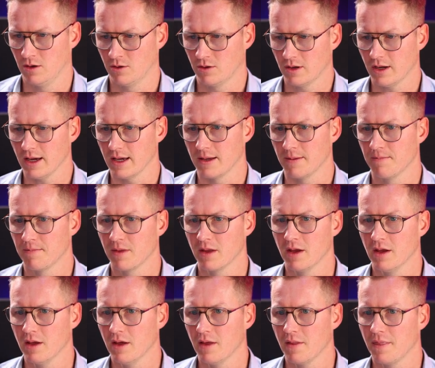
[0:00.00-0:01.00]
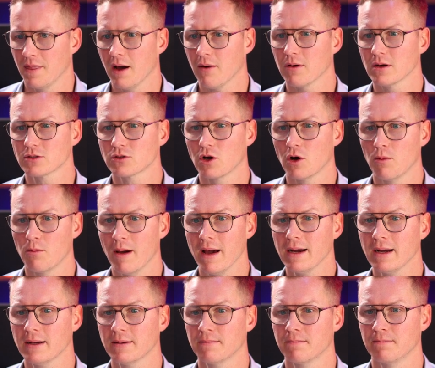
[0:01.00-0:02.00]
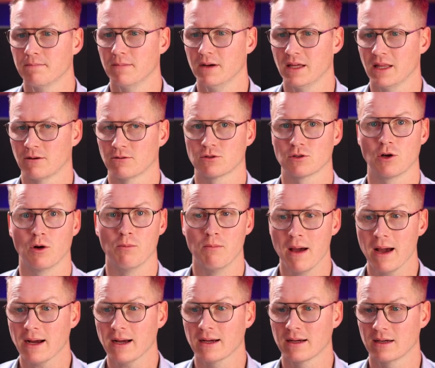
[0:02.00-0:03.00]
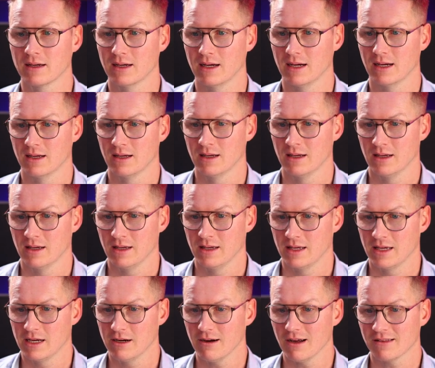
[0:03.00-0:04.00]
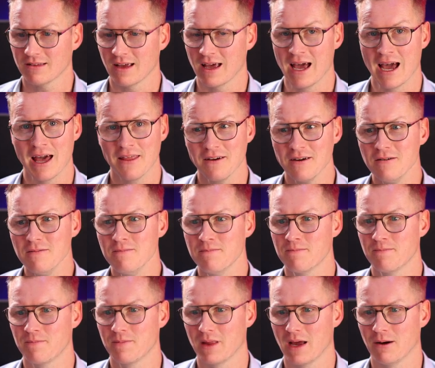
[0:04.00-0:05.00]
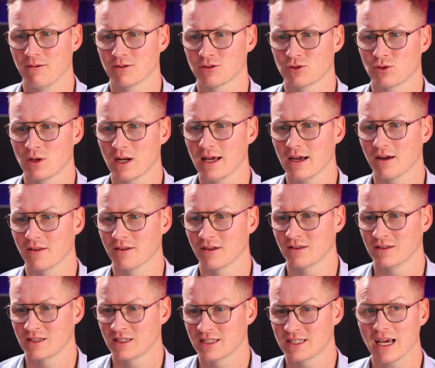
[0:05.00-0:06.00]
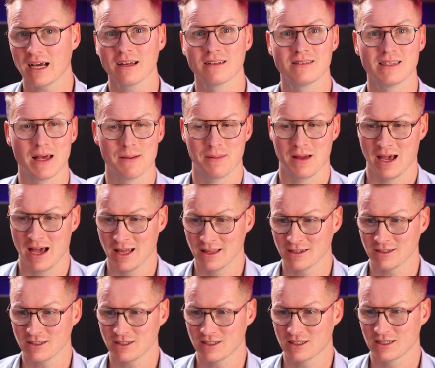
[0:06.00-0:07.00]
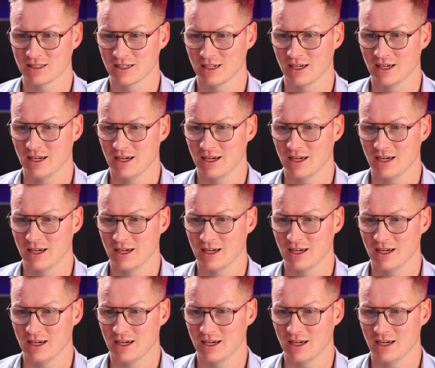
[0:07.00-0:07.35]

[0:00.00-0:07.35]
Okay, now I want to go back, and I want to go back here at the header. I want to click on the second tab, headers.